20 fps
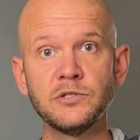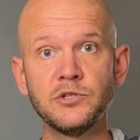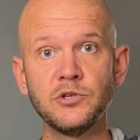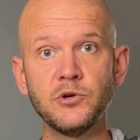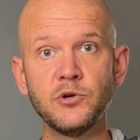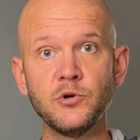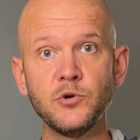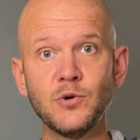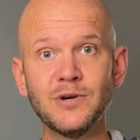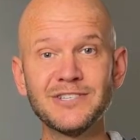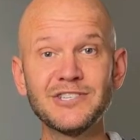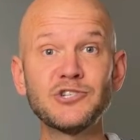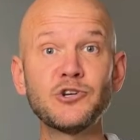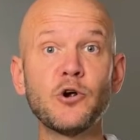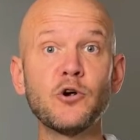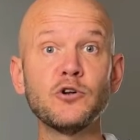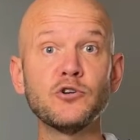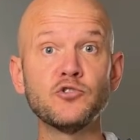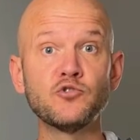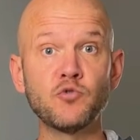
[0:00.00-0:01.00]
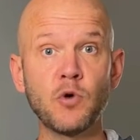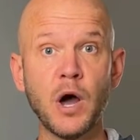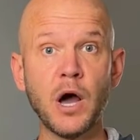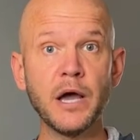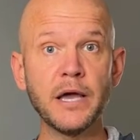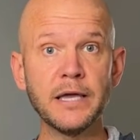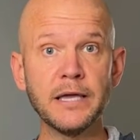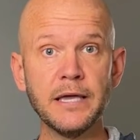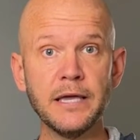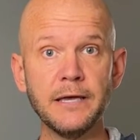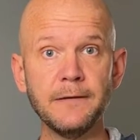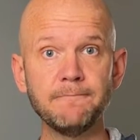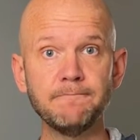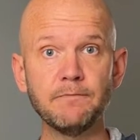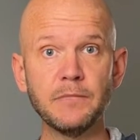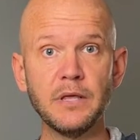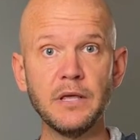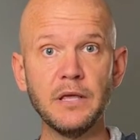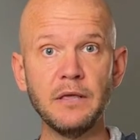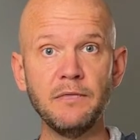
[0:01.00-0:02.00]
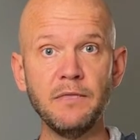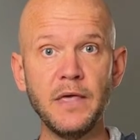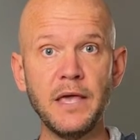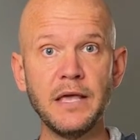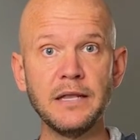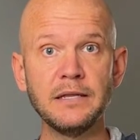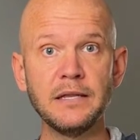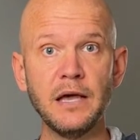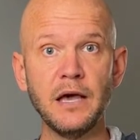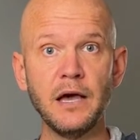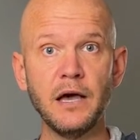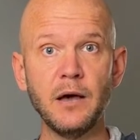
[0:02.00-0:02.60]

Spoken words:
to start drying it, and then